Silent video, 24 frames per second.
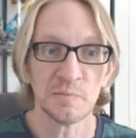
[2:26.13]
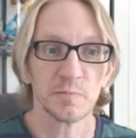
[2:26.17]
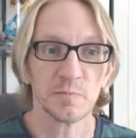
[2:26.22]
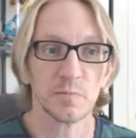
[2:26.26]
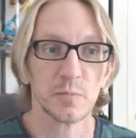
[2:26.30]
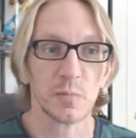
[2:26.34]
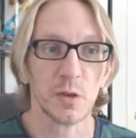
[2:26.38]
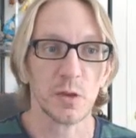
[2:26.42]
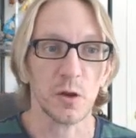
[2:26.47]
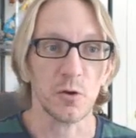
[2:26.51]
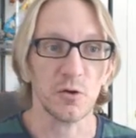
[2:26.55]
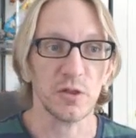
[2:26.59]

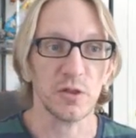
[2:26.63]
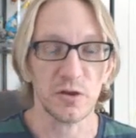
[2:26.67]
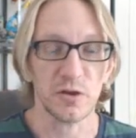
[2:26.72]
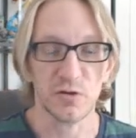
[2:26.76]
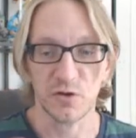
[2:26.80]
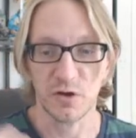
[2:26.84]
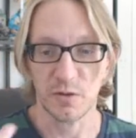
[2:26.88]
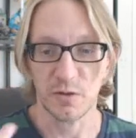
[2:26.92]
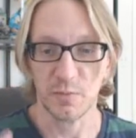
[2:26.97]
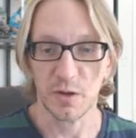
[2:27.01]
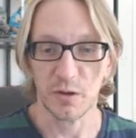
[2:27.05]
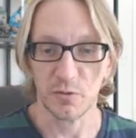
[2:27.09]
or that you're
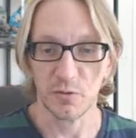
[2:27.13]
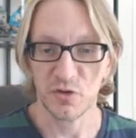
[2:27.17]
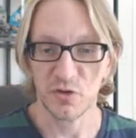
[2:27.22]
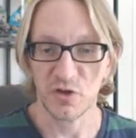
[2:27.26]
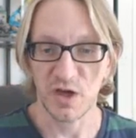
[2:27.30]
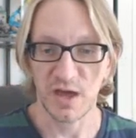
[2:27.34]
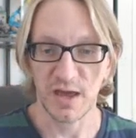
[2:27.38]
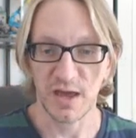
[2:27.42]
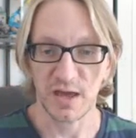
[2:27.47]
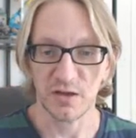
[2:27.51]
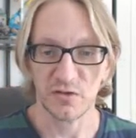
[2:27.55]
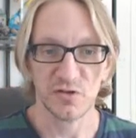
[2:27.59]
going to be able to
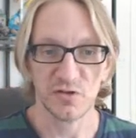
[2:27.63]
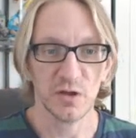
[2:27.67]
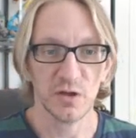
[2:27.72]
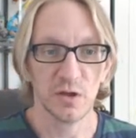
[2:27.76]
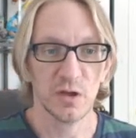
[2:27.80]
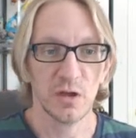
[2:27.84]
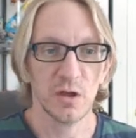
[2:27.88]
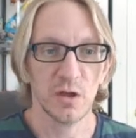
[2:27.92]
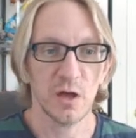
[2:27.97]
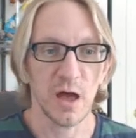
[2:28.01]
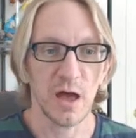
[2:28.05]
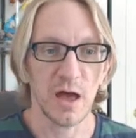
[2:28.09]
change.
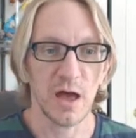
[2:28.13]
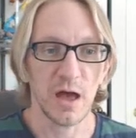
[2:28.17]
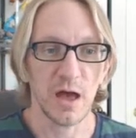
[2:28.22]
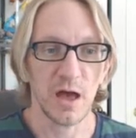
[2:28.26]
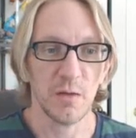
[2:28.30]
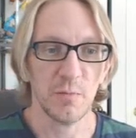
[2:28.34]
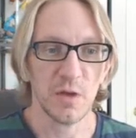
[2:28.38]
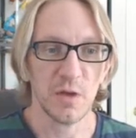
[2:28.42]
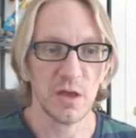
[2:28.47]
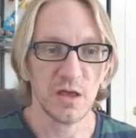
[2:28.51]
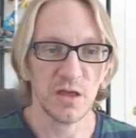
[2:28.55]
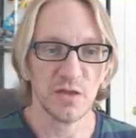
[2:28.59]

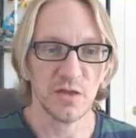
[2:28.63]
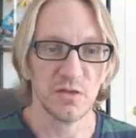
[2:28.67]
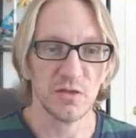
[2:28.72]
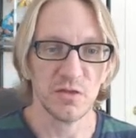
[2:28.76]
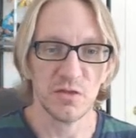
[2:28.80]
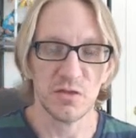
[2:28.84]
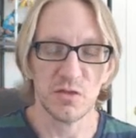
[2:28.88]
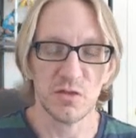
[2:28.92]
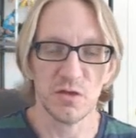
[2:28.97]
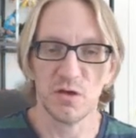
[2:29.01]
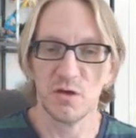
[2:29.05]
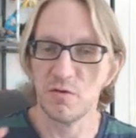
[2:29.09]
A
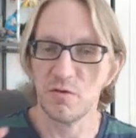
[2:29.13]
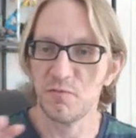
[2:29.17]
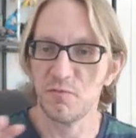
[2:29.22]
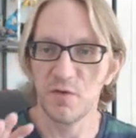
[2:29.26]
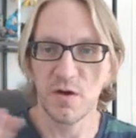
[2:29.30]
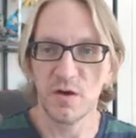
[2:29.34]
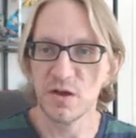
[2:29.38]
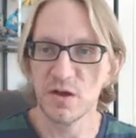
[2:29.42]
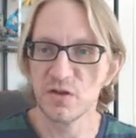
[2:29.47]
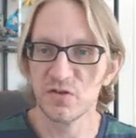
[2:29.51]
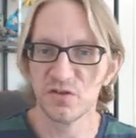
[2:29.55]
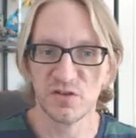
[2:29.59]

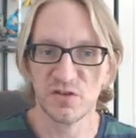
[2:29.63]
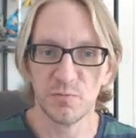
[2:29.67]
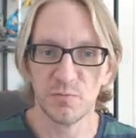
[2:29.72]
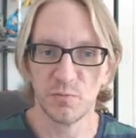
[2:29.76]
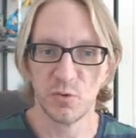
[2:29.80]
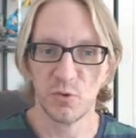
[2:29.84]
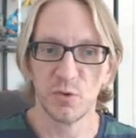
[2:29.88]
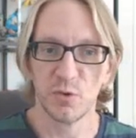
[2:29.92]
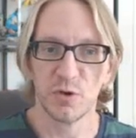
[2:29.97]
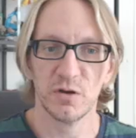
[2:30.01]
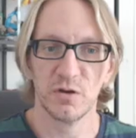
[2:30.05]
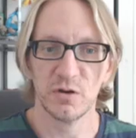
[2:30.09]
very
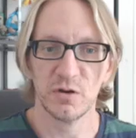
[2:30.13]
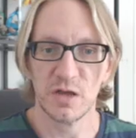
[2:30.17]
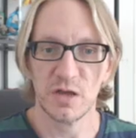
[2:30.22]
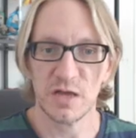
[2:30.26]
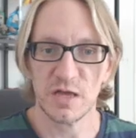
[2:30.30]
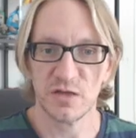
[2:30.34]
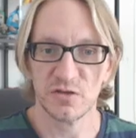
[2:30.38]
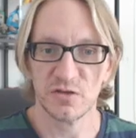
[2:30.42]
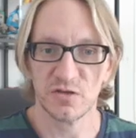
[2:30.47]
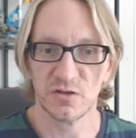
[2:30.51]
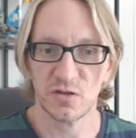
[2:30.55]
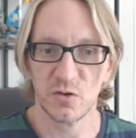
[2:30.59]
simple one
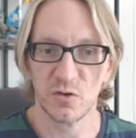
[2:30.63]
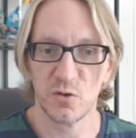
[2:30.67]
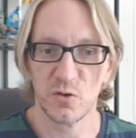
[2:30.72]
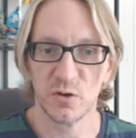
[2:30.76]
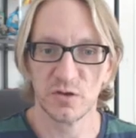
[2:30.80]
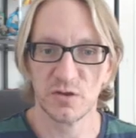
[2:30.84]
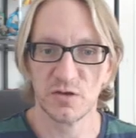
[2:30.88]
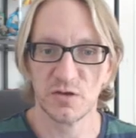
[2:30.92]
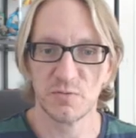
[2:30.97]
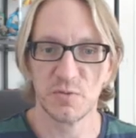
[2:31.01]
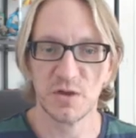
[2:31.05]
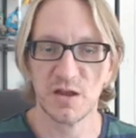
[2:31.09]
is going
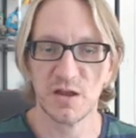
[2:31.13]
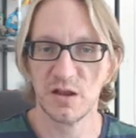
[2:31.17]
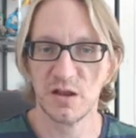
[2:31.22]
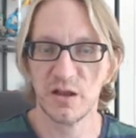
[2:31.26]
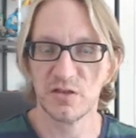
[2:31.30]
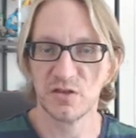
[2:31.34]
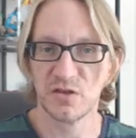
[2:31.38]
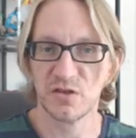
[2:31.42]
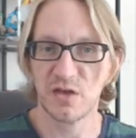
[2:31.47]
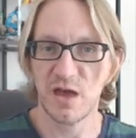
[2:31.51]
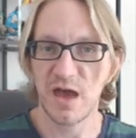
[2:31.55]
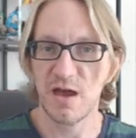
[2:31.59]
to be,
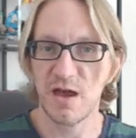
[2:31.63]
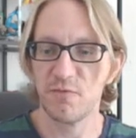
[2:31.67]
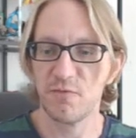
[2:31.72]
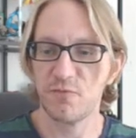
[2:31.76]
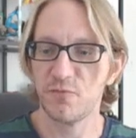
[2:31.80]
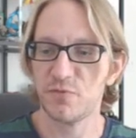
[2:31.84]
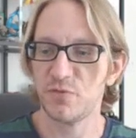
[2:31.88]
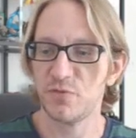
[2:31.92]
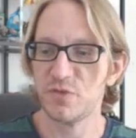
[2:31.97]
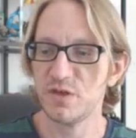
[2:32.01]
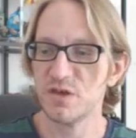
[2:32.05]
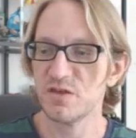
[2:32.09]
let's
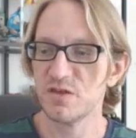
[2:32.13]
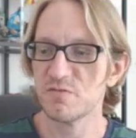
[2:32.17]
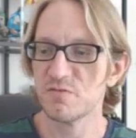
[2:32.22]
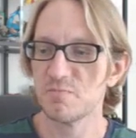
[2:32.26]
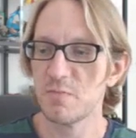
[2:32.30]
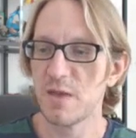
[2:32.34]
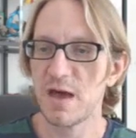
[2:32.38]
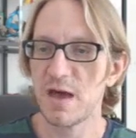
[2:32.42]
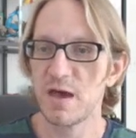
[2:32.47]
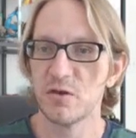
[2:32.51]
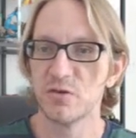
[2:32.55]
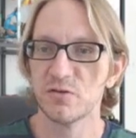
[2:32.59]
have this
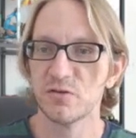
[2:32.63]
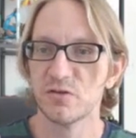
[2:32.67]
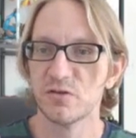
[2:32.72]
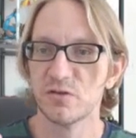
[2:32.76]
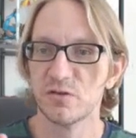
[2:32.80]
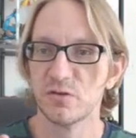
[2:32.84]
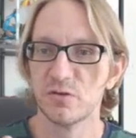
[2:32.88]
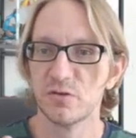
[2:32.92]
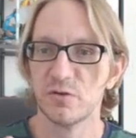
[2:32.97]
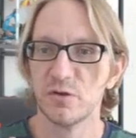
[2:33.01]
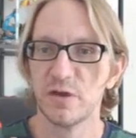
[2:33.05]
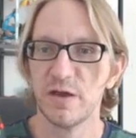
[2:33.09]
mouse,
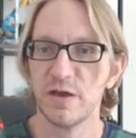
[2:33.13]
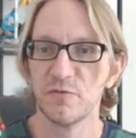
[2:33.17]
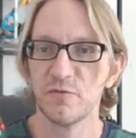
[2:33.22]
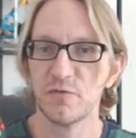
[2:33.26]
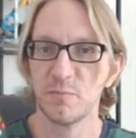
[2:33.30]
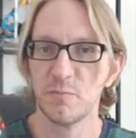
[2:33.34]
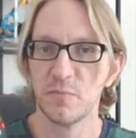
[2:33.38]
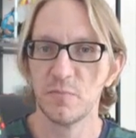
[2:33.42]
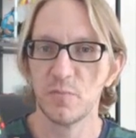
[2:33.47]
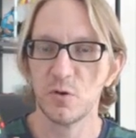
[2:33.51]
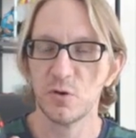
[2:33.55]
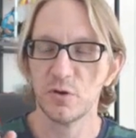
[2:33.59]

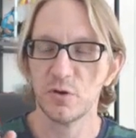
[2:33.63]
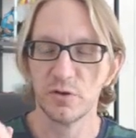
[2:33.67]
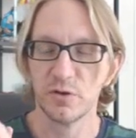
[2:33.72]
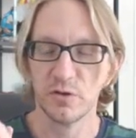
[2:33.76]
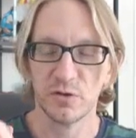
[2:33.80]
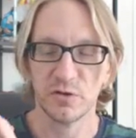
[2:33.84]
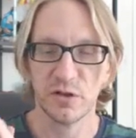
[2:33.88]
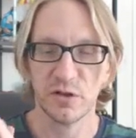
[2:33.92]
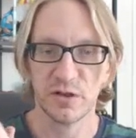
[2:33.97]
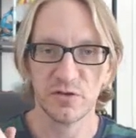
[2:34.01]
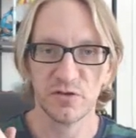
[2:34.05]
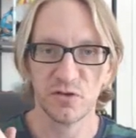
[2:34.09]

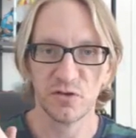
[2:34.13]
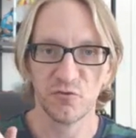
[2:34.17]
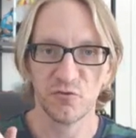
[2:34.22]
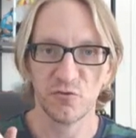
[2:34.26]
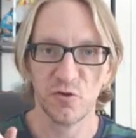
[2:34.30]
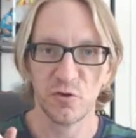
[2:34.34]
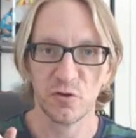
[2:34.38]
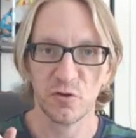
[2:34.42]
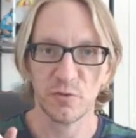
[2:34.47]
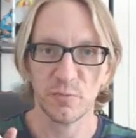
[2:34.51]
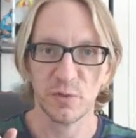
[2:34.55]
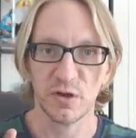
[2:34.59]
this
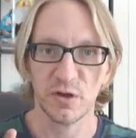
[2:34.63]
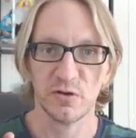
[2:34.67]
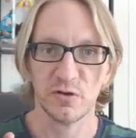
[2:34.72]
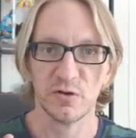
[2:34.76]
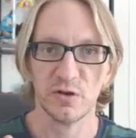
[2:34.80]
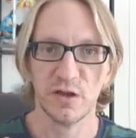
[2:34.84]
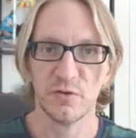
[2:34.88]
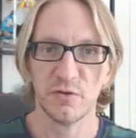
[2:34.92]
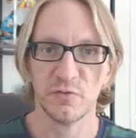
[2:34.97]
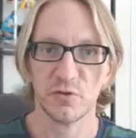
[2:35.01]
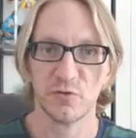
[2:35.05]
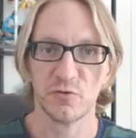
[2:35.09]
controller button, your
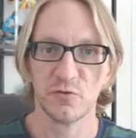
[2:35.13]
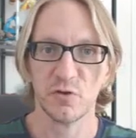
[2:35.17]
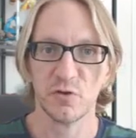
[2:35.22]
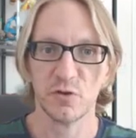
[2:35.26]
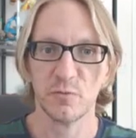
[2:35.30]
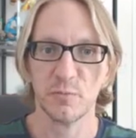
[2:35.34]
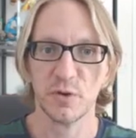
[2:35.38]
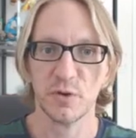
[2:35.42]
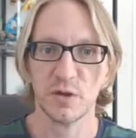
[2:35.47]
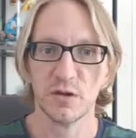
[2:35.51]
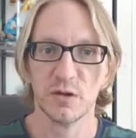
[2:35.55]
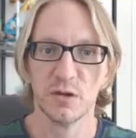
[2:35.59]
left controller
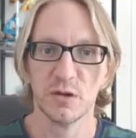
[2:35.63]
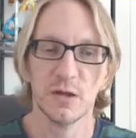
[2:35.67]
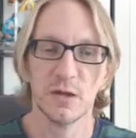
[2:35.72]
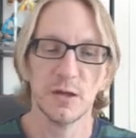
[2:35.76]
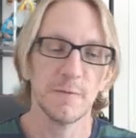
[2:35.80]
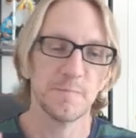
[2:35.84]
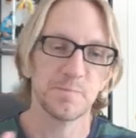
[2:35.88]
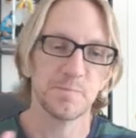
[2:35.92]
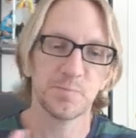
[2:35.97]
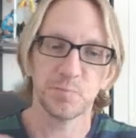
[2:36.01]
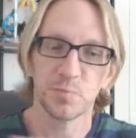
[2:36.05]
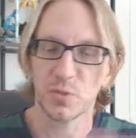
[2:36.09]
button.
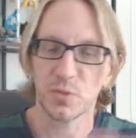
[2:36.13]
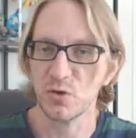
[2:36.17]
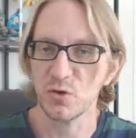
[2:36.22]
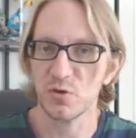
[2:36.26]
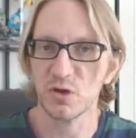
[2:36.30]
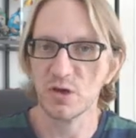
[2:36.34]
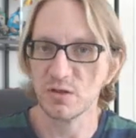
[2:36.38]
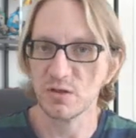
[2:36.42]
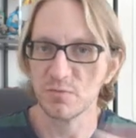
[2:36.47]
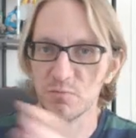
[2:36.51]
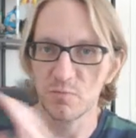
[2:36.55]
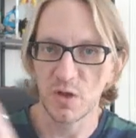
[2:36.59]
You
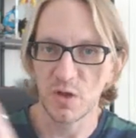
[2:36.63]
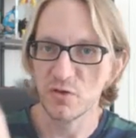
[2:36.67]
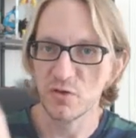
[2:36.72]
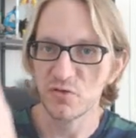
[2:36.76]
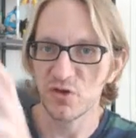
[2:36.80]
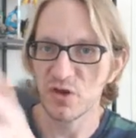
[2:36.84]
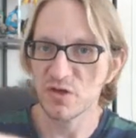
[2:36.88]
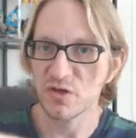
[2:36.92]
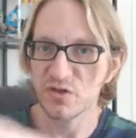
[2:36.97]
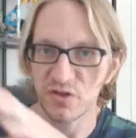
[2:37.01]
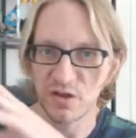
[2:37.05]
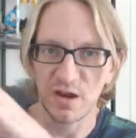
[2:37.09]
can
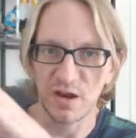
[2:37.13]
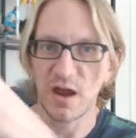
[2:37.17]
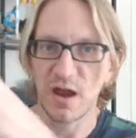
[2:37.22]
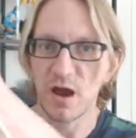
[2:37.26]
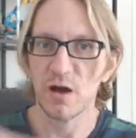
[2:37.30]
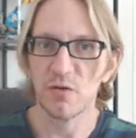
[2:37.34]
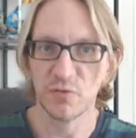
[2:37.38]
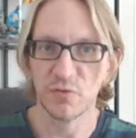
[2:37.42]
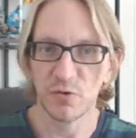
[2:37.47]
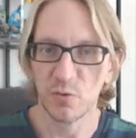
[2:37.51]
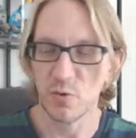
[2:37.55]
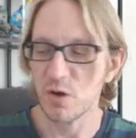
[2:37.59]
adjust it
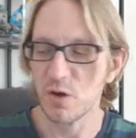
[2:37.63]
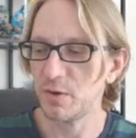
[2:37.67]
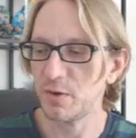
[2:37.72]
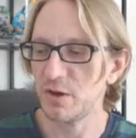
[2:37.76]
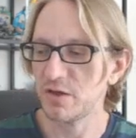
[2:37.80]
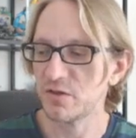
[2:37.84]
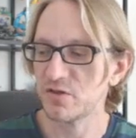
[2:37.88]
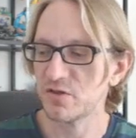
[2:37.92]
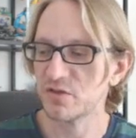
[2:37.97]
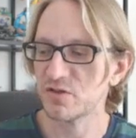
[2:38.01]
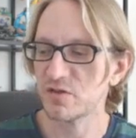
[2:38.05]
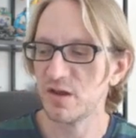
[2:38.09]
however you want, but
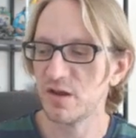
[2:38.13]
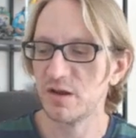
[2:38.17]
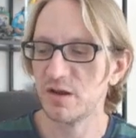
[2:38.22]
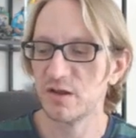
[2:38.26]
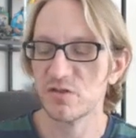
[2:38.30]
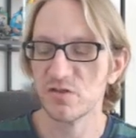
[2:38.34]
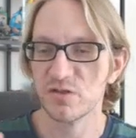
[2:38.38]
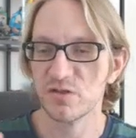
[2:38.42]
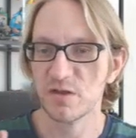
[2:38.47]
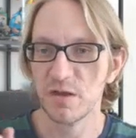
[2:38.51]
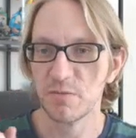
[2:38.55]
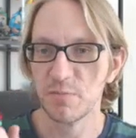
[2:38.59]
let's
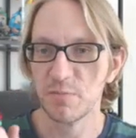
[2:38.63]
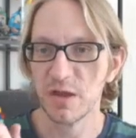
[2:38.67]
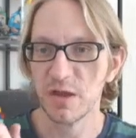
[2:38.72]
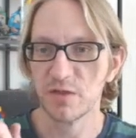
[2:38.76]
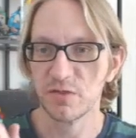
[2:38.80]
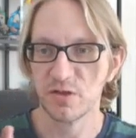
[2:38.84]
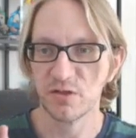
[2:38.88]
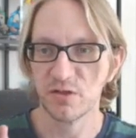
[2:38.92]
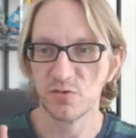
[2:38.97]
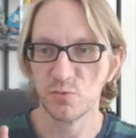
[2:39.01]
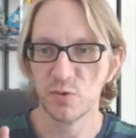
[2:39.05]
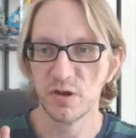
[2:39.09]
say make
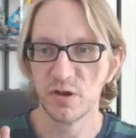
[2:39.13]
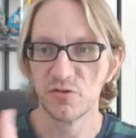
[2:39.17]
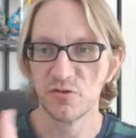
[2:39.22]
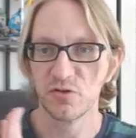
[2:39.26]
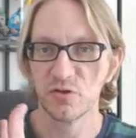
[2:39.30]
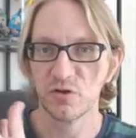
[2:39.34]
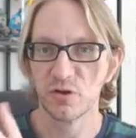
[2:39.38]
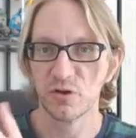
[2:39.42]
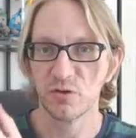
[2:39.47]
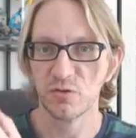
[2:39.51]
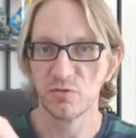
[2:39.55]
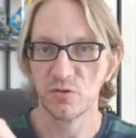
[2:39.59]
this one as
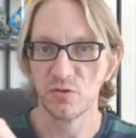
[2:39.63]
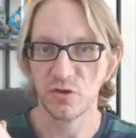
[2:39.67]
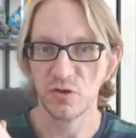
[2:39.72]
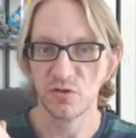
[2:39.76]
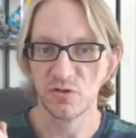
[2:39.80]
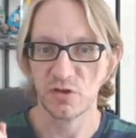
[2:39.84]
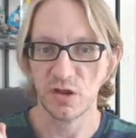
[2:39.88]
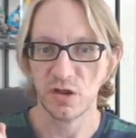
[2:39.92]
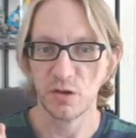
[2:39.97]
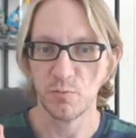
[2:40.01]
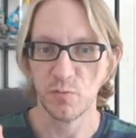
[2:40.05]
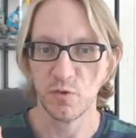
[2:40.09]
it's
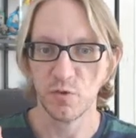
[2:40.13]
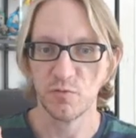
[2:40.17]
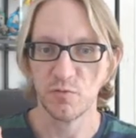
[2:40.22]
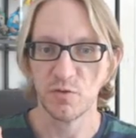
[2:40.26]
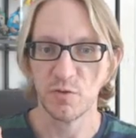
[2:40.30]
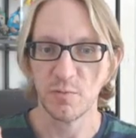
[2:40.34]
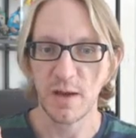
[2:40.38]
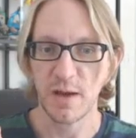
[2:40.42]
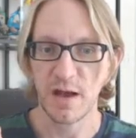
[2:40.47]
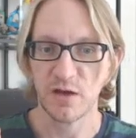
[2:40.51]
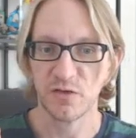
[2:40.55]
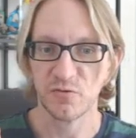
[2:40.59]
going to move your
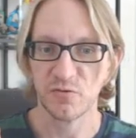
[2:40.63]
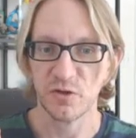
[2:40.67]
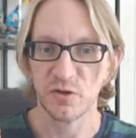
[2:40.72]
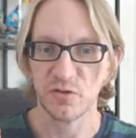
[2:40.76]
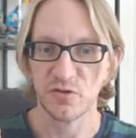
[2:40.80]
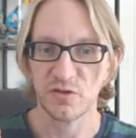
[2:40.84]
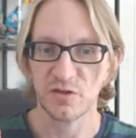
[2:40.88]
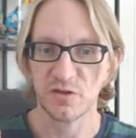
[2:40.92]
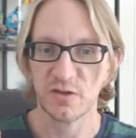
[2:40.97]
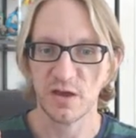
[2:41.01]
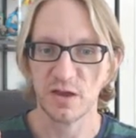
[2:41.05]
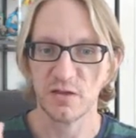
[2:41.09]
mouse around
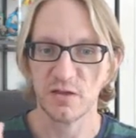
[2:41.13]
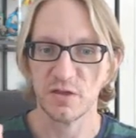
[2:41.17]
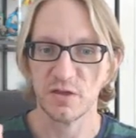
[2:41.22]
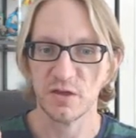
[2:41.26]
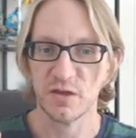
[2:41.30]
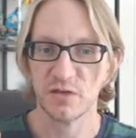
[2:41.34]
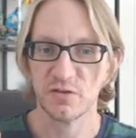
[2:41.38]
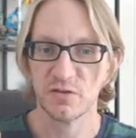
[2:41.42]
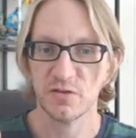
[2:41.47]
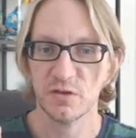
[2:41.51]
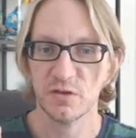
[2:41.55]
just like this.